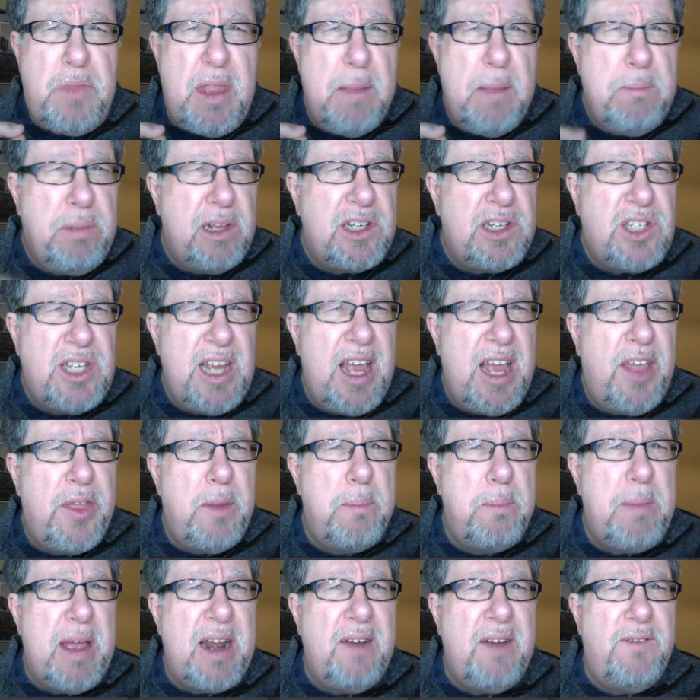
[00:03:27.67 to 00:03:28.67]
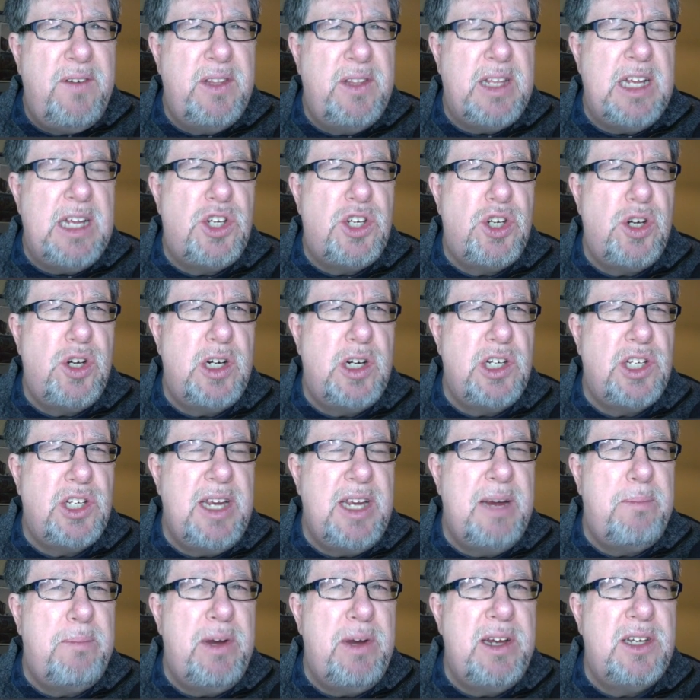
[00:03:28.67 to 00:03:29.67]
Plus, the other benefit that
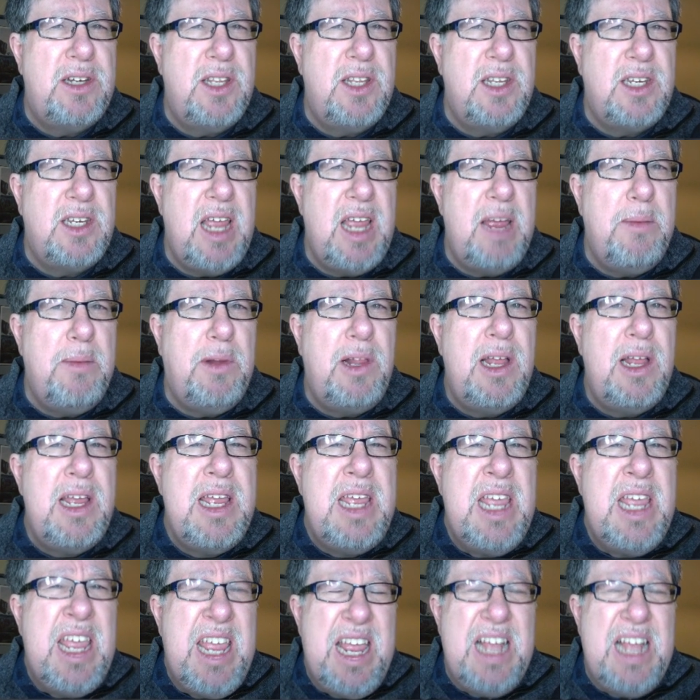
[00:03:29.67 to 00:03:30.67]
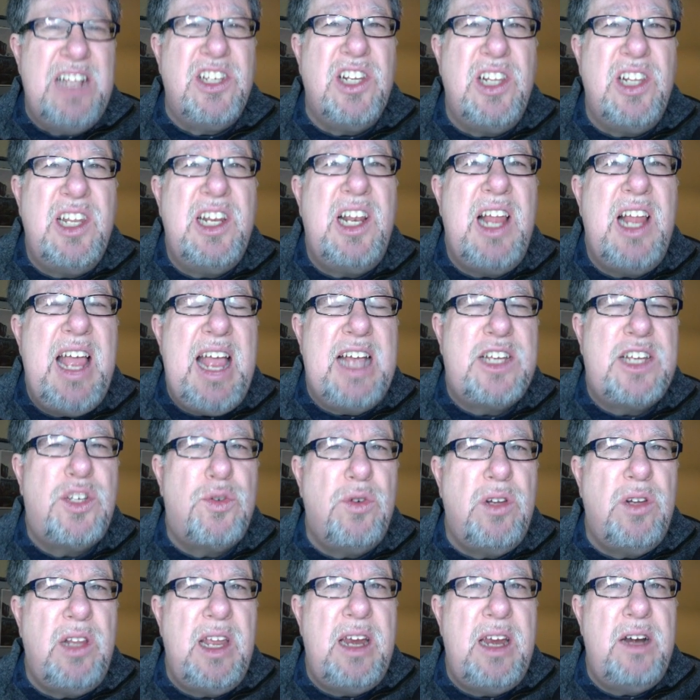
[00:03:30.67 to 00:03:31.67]
SugarSync brings to the table is a little
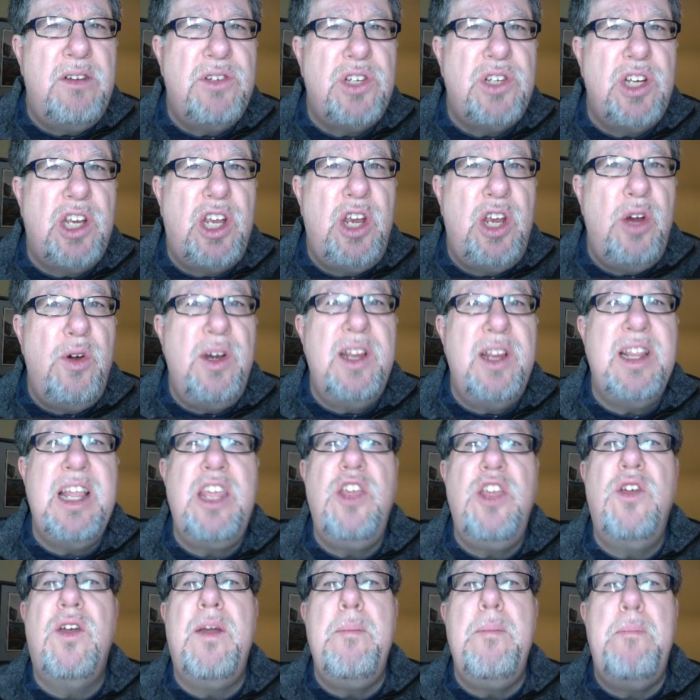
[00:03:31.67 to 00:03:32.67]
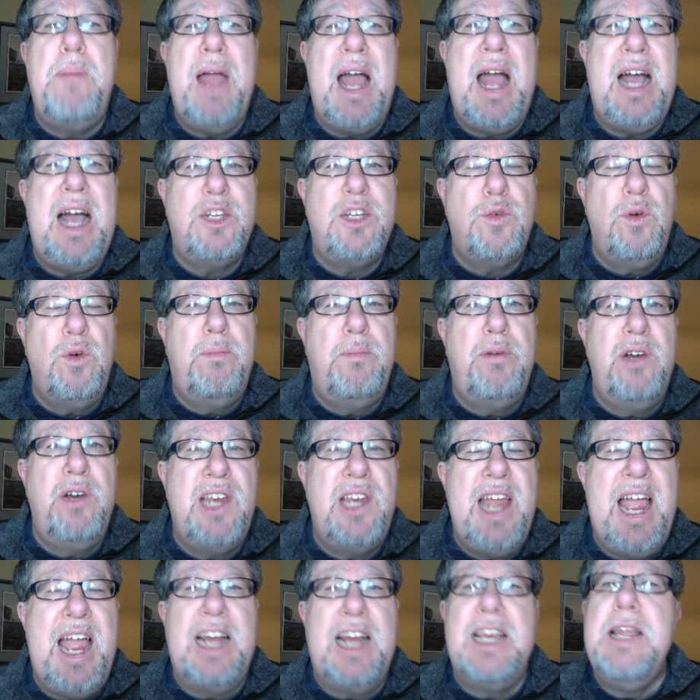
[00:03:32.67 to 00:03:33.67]
extra layer of security in that you can password
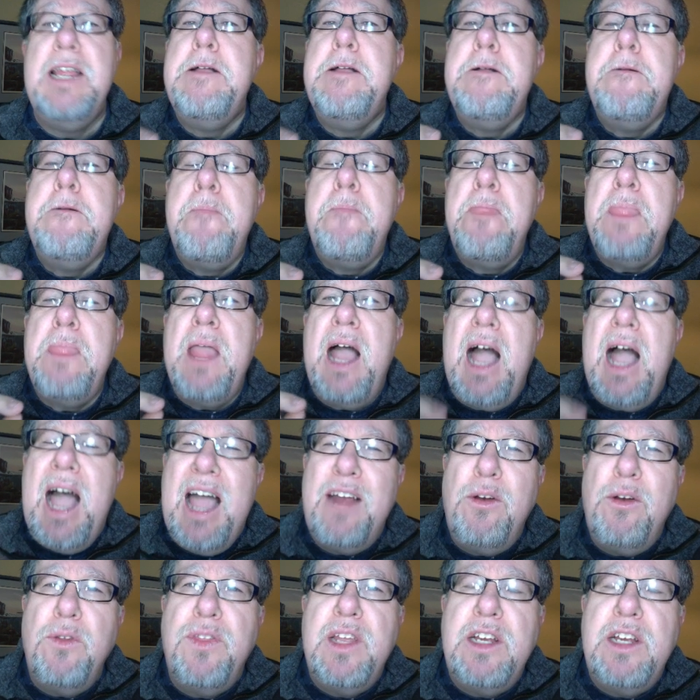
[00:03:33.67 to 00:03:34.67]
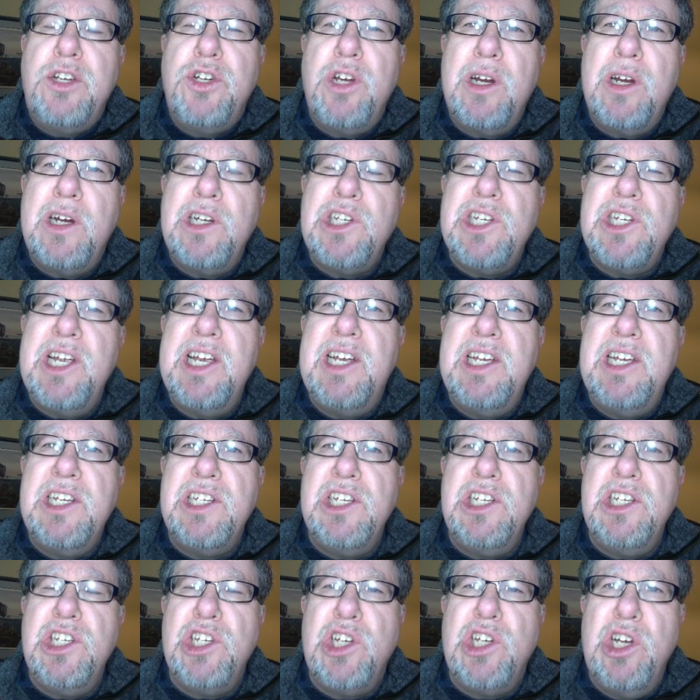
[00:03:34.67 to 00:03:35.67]
protect. I don't think SugarSync
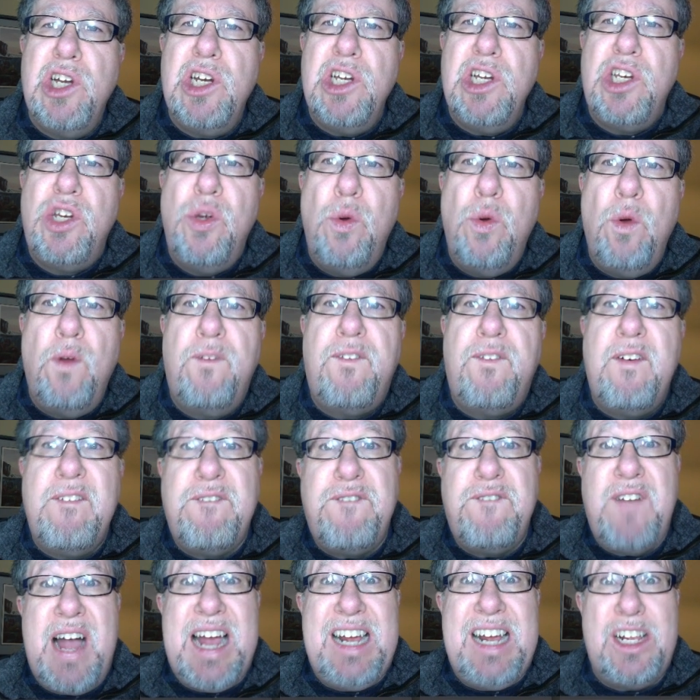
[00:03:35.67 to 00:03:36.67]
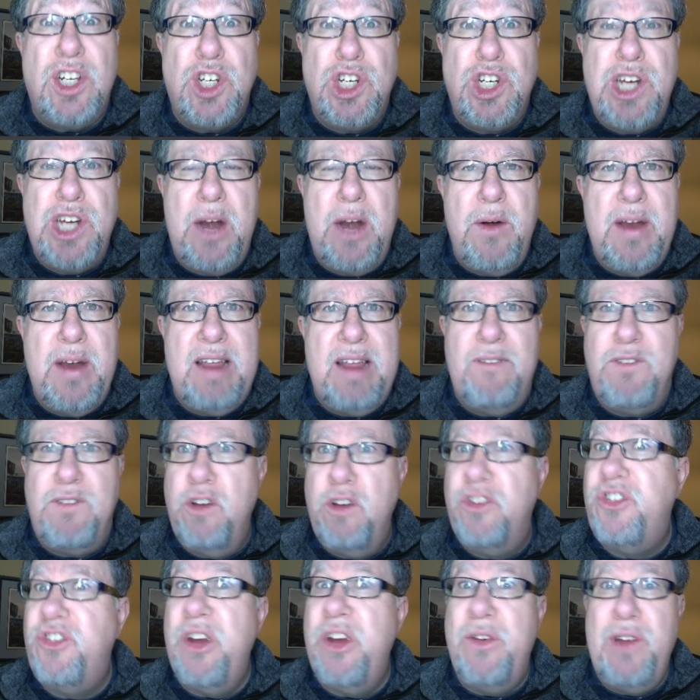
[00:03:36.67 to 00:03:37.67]
is as good a tool for file sharing if
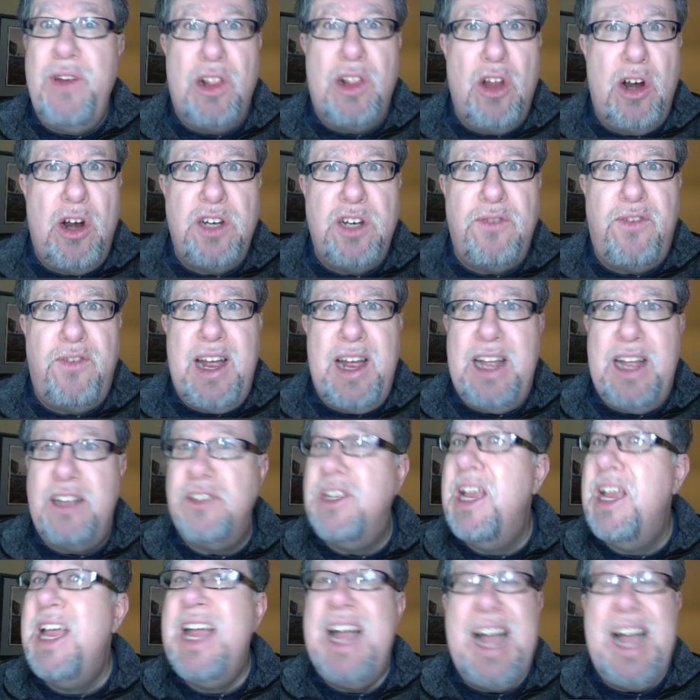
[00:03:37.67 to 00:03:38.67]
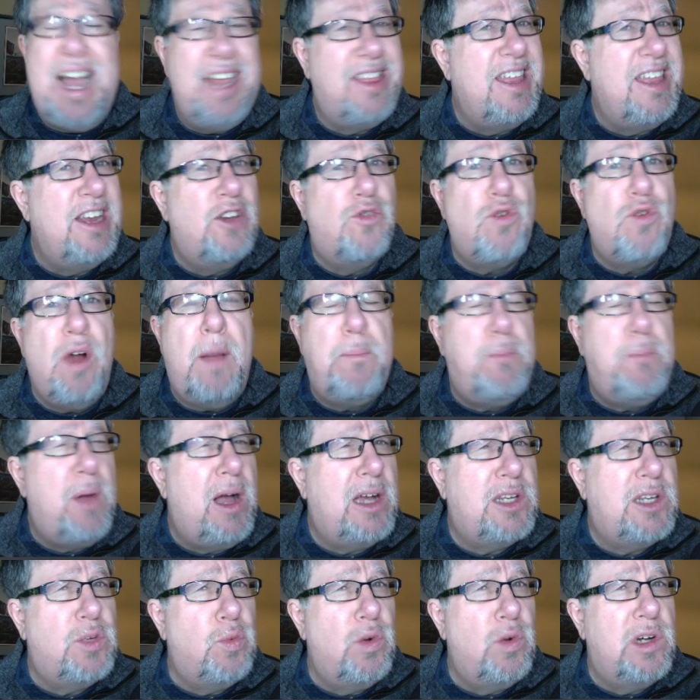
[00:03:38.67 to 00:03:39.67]
you're sharing large files I think
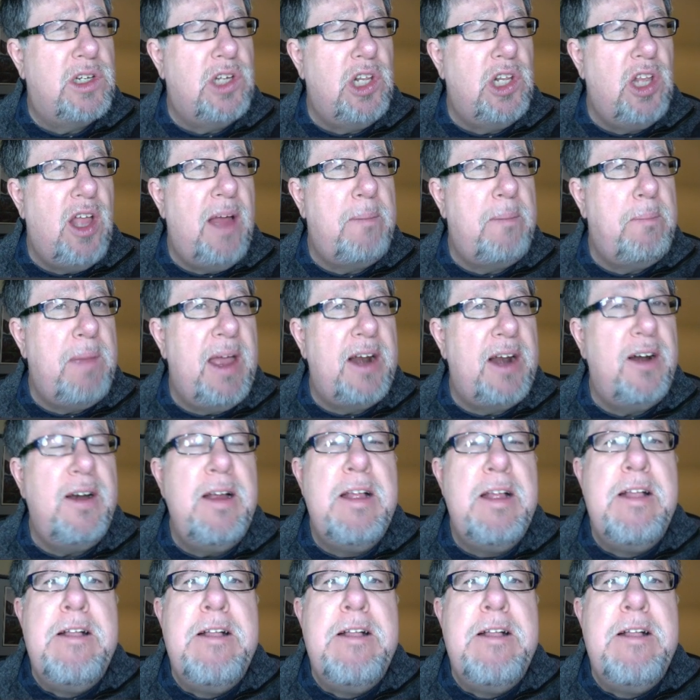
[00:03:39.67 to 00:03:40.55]
Dropbox works a lot better.